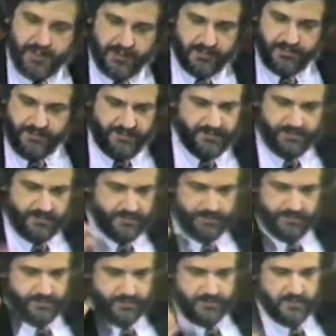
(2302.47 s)
a,
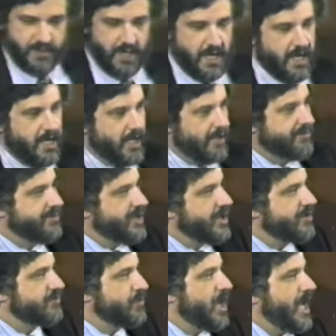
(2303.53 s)
a
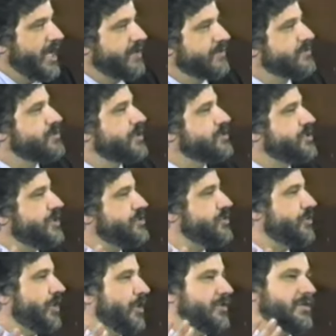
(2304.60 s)
thing of mine. In the 60s,
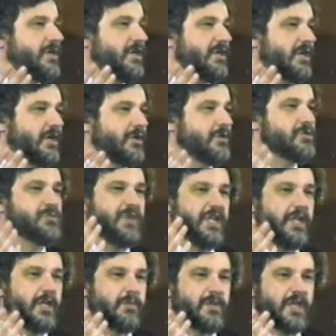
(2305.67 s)
you know, the uh, news
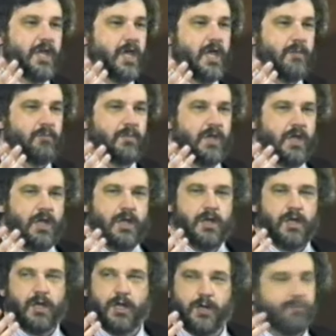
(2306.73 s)
media became
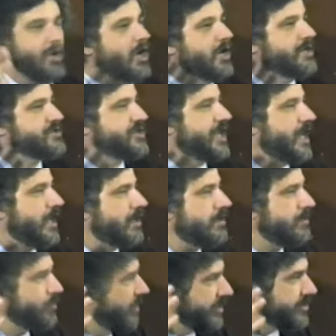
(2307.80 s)
uh, partisan,
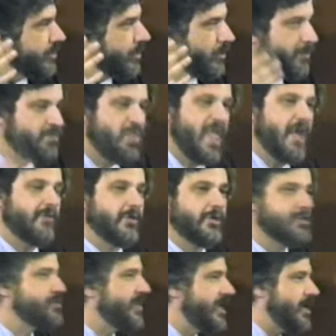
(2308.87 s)
we're told. The
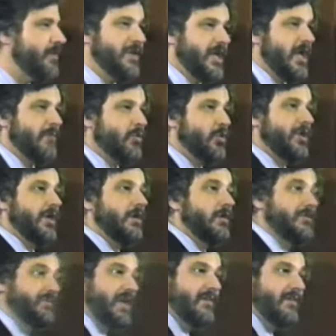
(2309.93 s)
news media became critical of